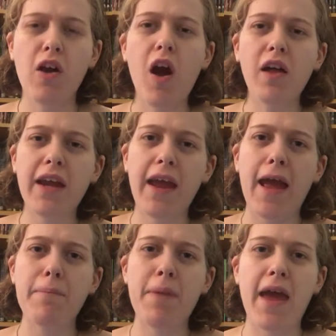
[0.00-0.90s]
Call it a
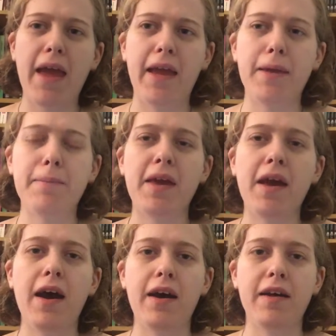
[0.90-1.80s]
campaign
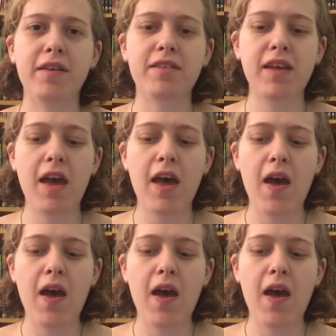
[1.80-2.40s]
because